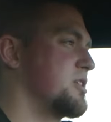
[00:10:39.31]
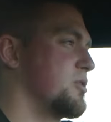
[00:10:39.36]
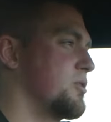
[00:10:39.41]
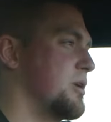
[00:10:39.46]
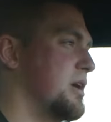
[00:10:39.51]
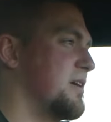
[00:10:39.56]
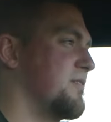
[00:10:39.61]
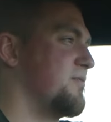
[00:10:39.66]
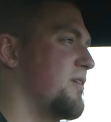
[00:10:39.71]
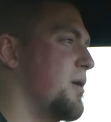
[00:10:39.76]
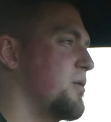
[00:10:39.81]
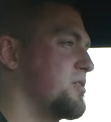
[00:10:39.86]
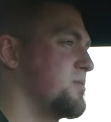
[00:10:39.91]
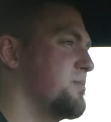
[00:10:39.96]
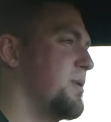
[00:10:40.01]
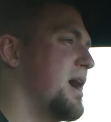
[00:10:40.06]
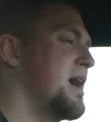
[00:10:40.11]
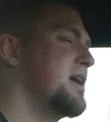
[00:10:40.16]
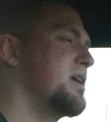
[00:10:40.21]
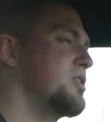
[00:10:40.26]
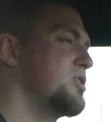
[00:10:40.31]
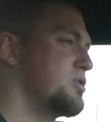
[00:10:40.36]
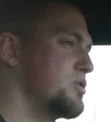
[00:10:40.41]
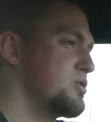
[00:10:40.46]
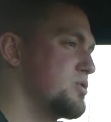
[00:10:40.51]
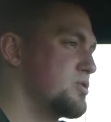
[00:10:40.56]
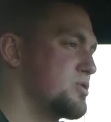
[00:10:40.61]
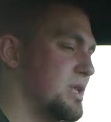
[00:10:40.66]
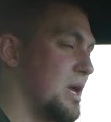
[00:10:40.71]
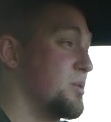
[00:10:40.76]
So if I was buying
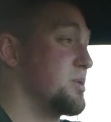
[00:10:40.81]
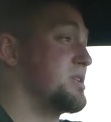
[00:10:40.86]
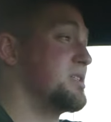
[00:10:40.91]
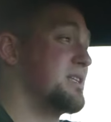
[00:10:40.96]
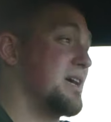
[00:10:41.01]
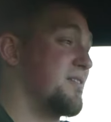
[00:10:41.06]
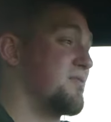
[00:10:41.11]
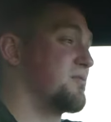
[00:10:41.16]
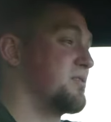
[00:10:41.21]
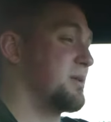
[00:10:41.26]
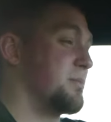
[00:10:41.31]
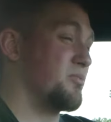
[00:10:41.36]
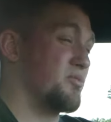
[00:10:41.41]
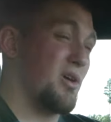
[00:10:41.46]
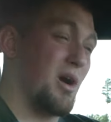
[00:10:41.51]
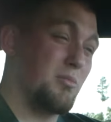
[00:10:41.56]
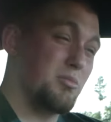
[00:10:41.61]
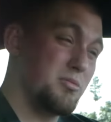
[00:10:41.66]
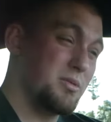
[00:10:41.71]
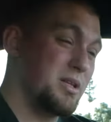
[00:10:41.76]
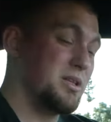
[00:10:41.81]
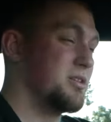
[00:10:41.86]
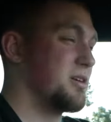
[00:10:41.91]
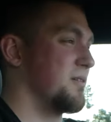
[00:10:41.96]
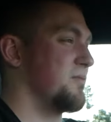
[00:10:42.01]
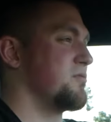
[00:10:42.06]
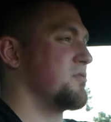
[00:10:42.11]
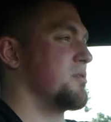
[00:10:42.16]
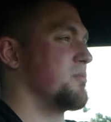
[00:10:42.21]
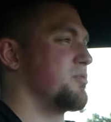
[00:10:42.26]
used, I would definitely probably
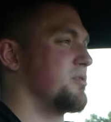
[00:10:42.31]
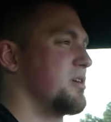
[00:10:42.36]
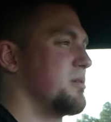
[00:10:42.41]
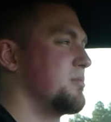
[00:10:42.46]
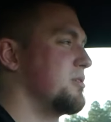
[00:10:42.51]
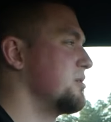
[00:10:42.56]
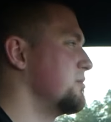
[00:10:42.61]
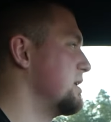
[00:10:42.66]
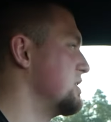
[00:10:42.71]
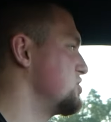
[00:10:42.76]
look for a premium.